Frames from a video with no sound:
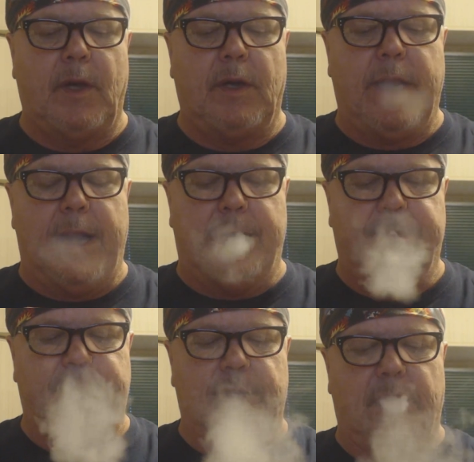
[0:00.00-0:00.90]
Okay,
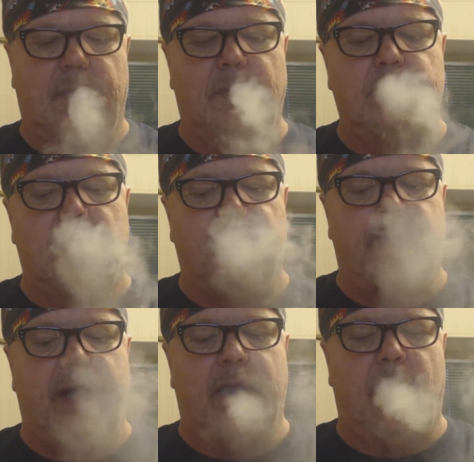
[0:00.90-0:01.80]
so I close
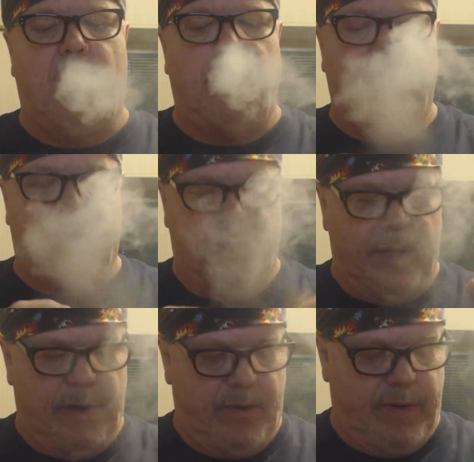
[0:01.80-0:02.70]
off the air holes.
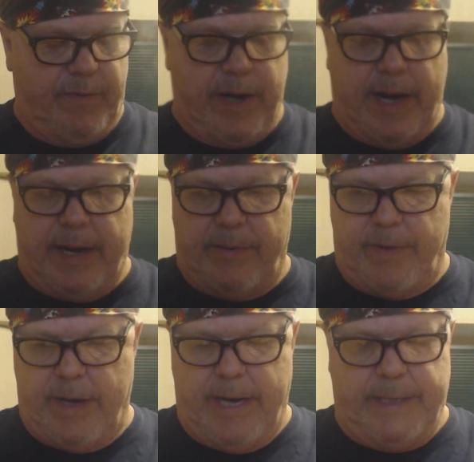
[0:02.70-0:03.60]
We've got it
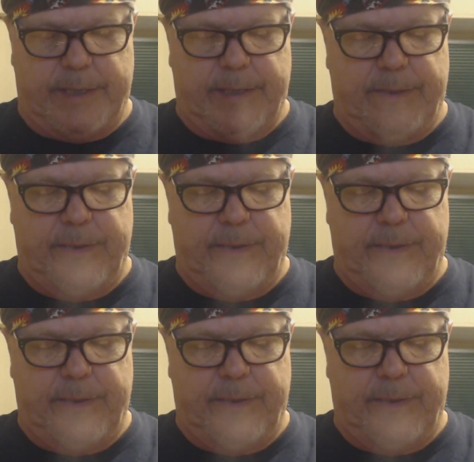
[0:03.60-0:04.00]
right.